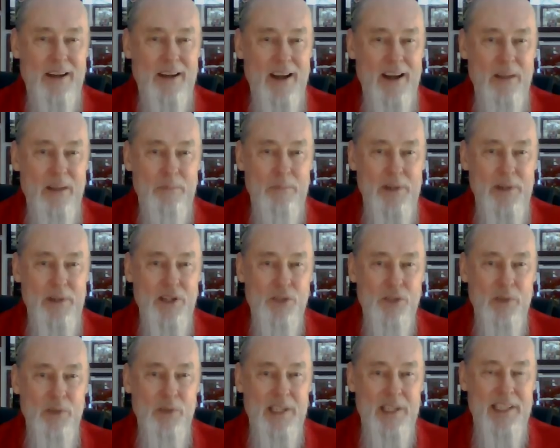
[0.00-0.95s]
craft
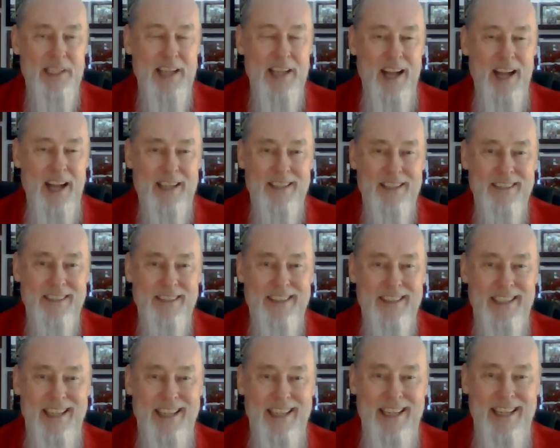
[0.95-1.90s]
beers with Dr.
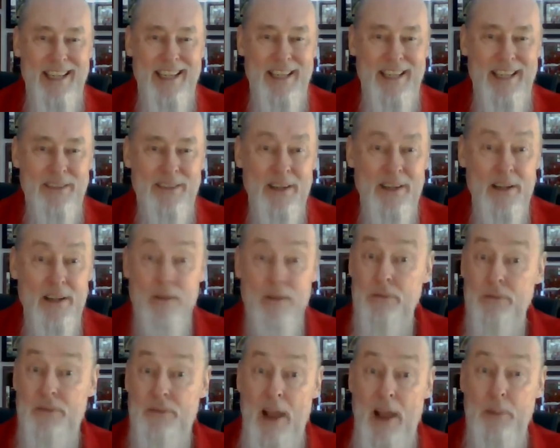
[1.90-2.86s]
Dave.
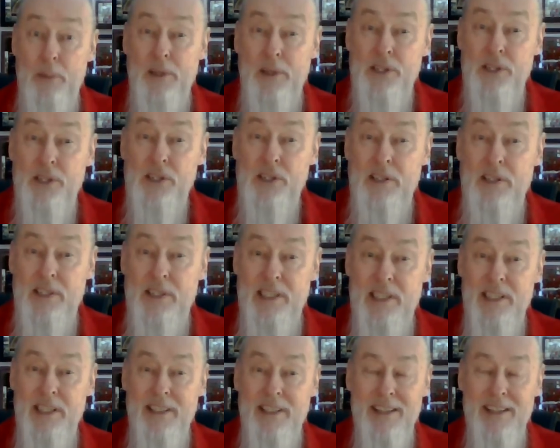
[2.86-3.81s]
Fabulous
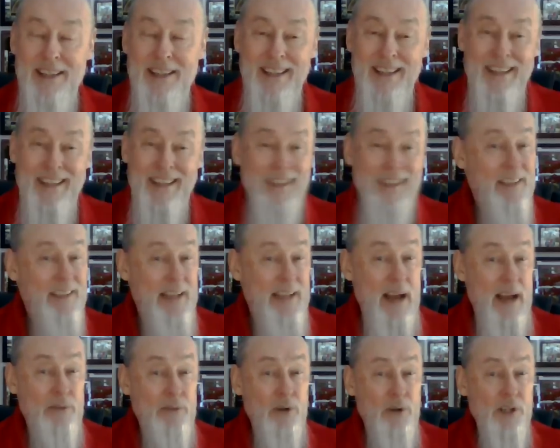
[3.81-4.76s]
indeed.
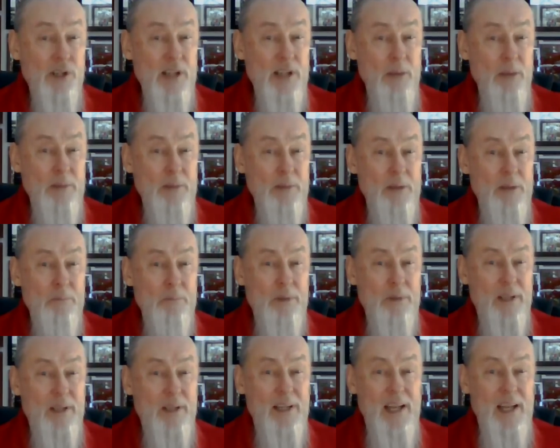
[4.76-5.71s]
Now for our sampling
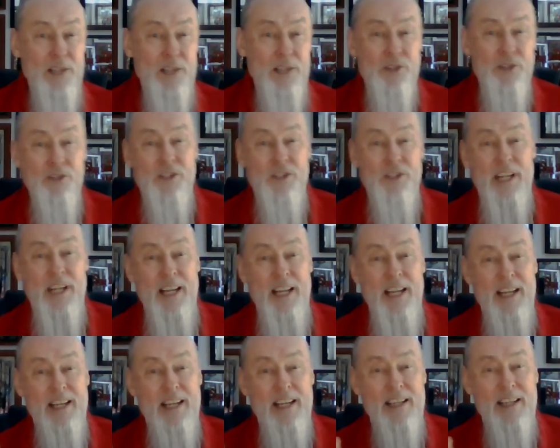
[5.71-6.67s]
pleasures
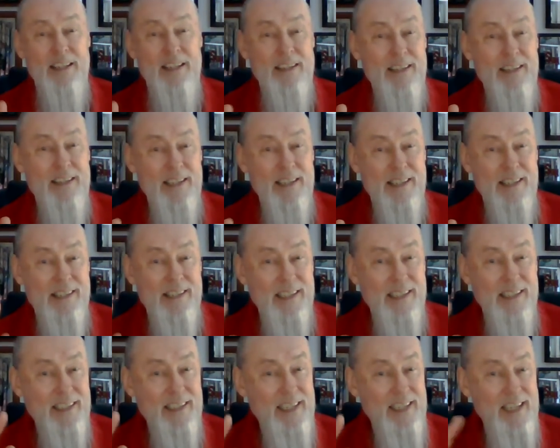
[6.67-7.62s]
and
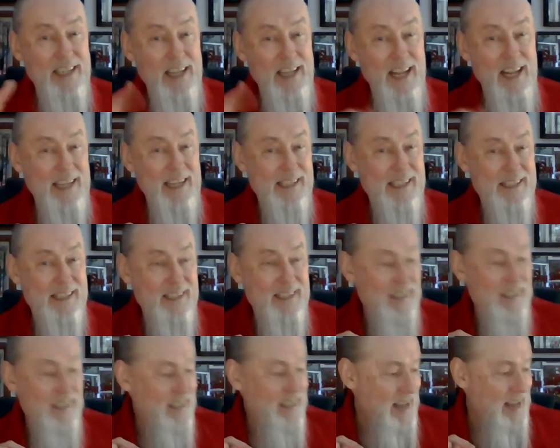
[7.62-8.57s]
tasting delights.
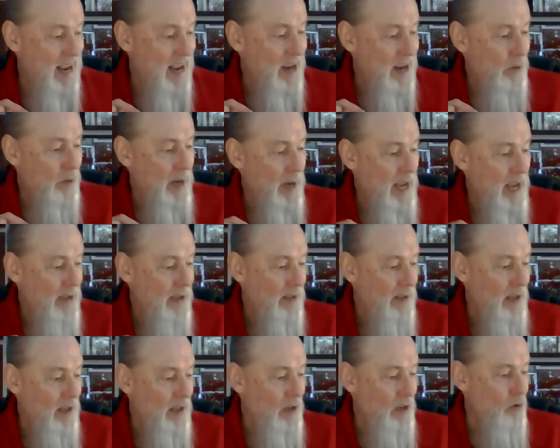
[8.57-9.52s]
Today we have
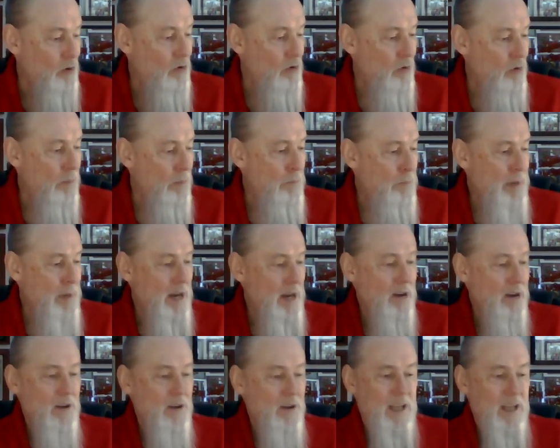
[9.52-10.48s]
a local
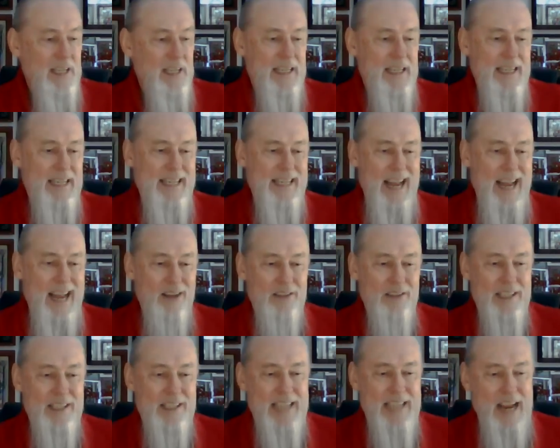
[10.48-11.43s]
beer out of
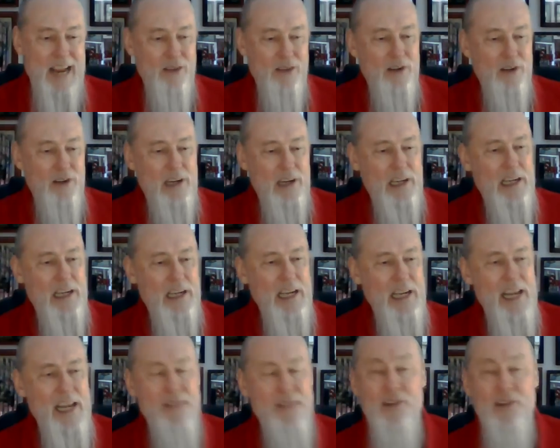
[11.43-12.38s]
downtown
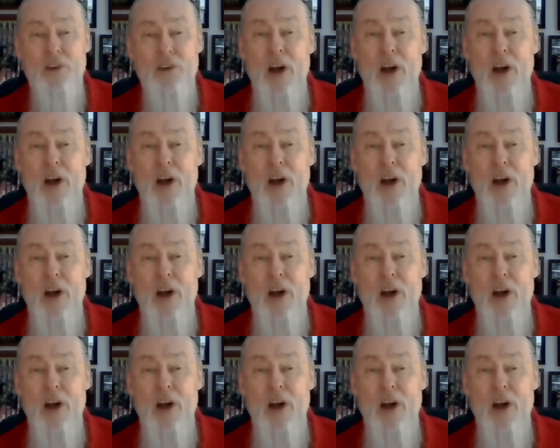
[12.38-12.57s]
Cleveland,